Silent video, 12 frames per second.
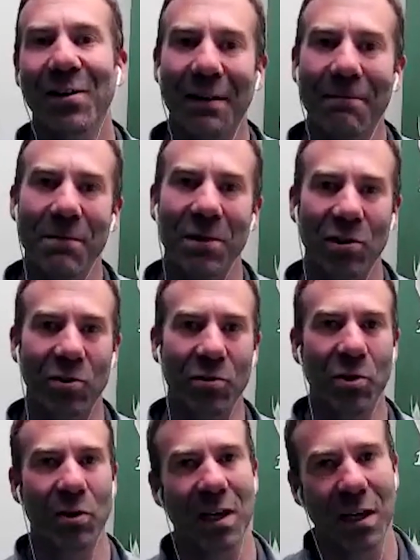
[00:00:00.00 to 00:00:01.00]
Okay, so
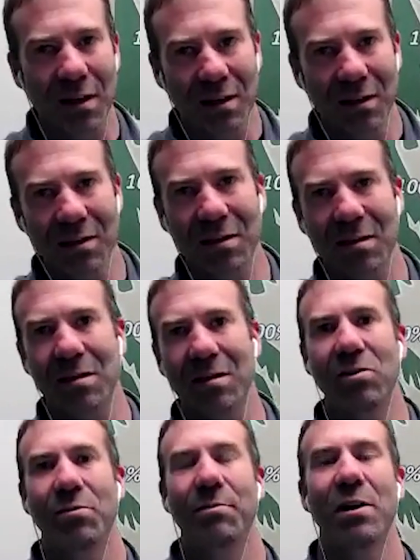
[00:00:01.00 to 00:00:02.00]
no kids.
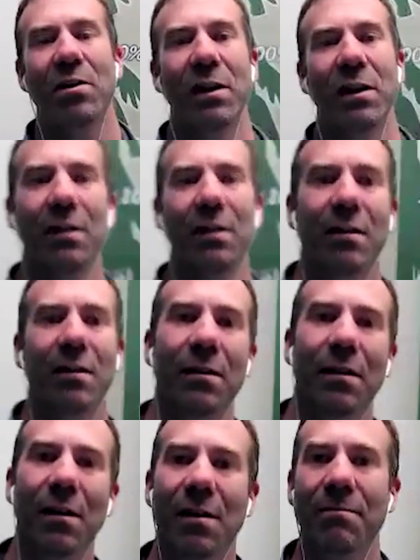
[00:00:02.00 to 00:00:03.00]
You're married.
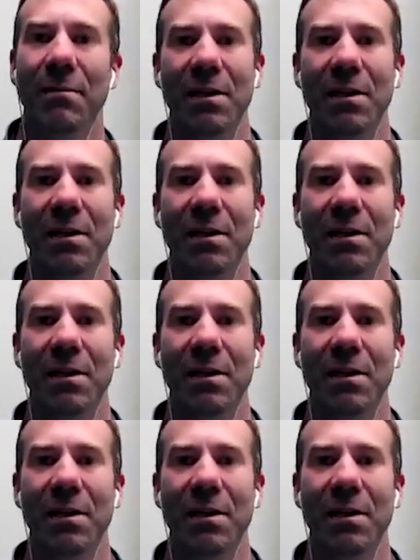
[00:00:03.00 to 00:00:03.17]
Um,